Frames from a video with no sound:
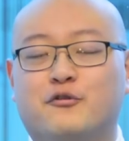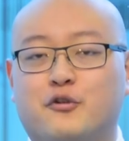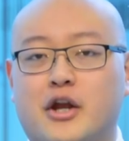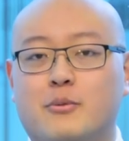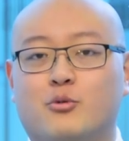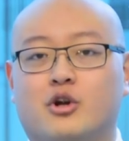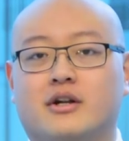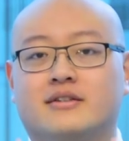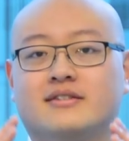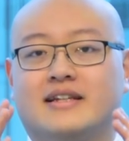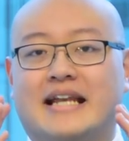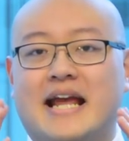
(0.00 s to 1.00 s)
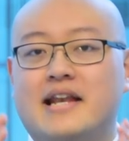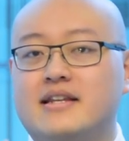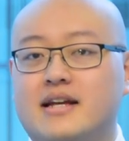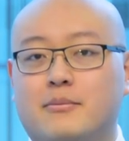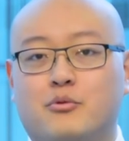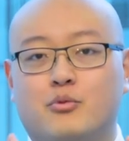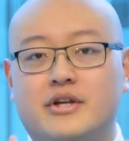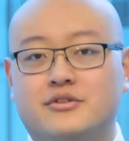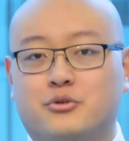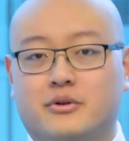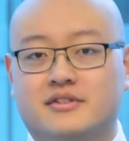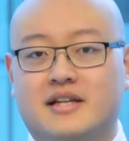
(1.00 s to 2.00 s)
frameworks and in-depth
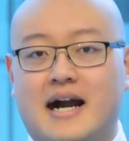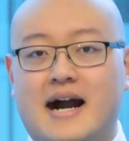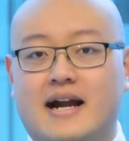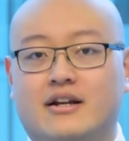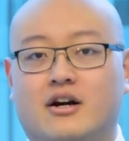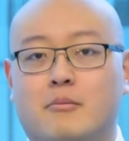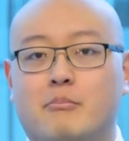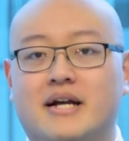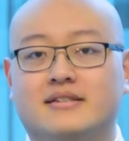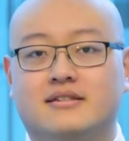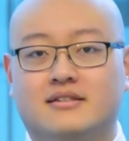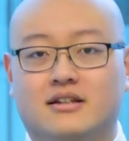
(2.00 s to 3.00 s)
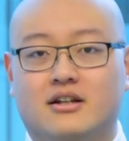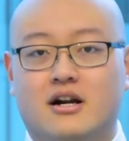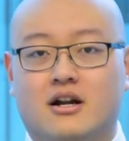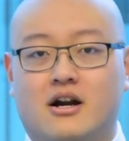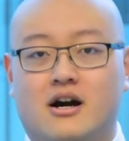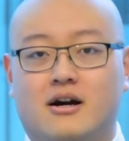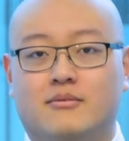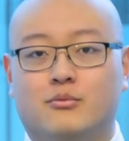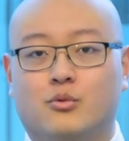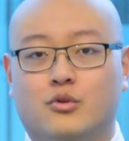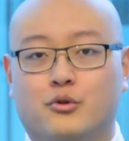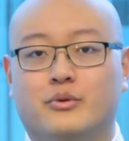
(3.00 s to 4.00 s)
resource guide on benson sung dot
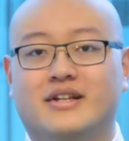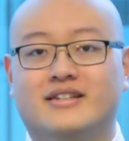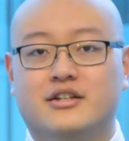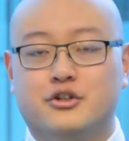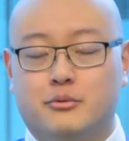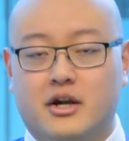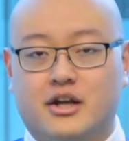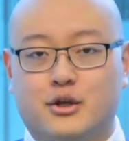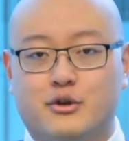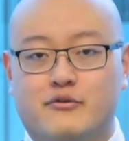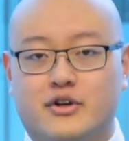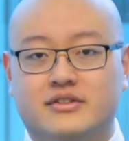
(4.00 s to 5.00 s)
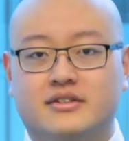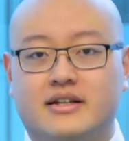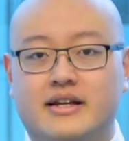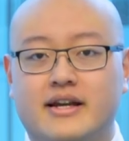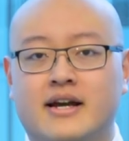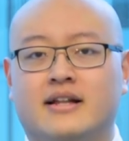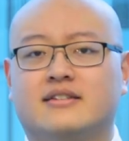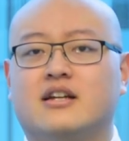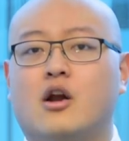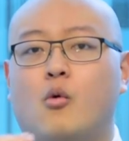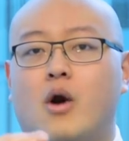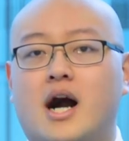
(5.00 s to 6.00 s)
com through the Digital Marketing University that's
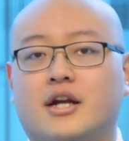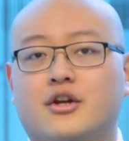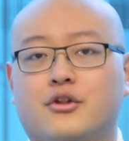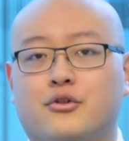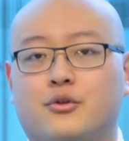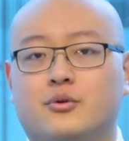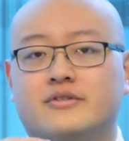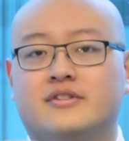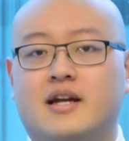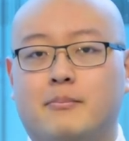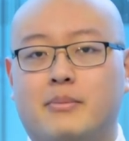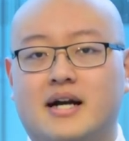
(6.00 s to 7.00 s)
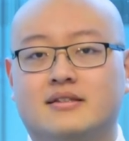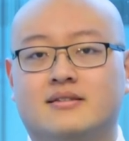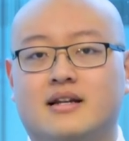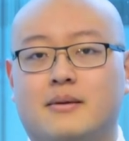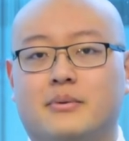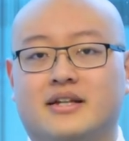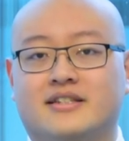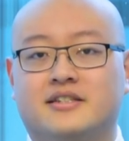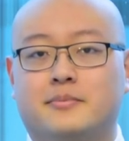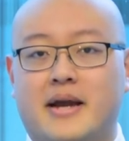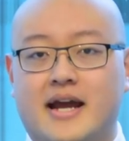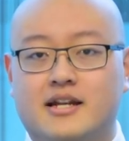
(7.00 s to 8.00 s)
gonna walk you through step-by-step an
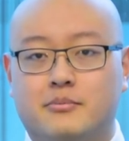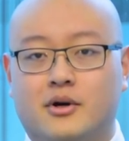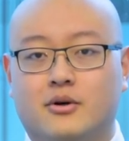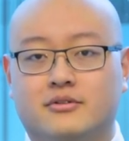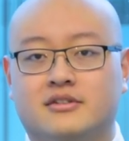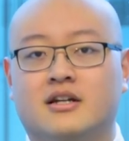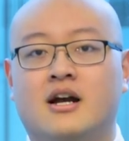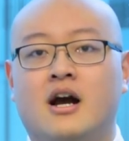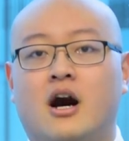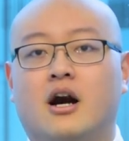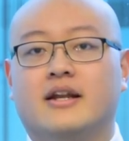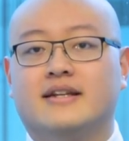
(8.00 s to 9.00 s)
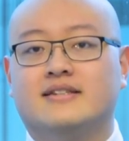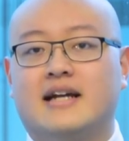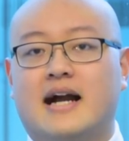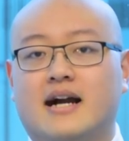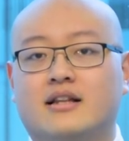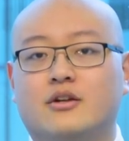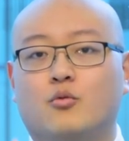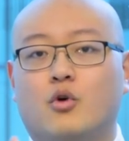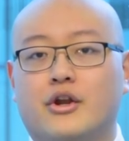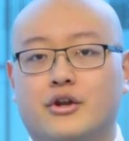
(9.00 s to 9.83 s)
expanded post on exactly what